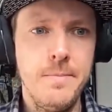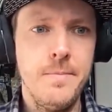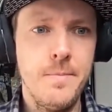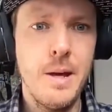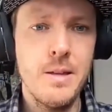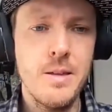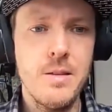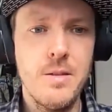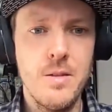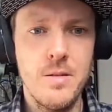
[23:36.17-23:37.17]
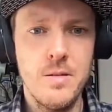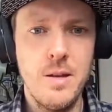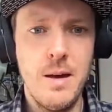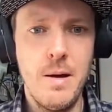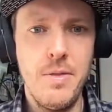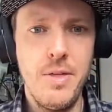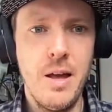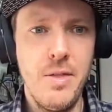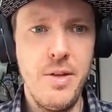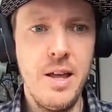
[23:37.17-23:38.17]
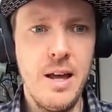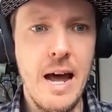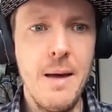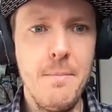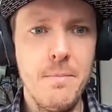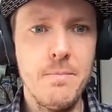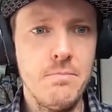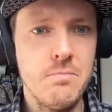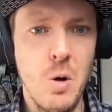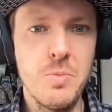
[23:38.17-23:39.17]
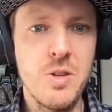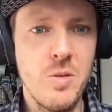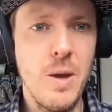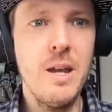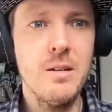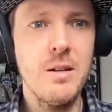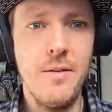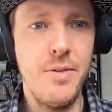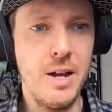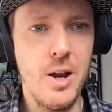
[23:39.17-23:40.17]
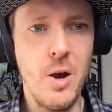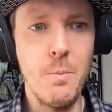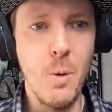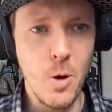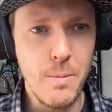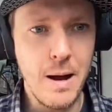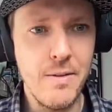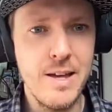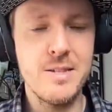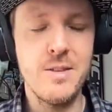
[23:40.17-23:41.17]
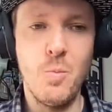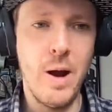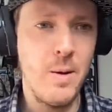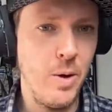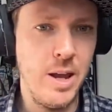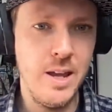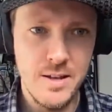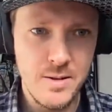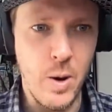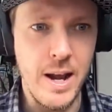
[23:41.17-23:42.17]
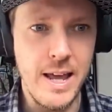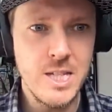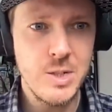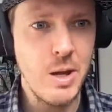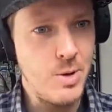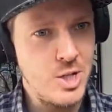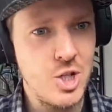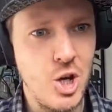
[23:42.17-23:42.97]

that makes sense. Yeah, I think I'm up to speed. I think I know more about this than when we went into it, which is good.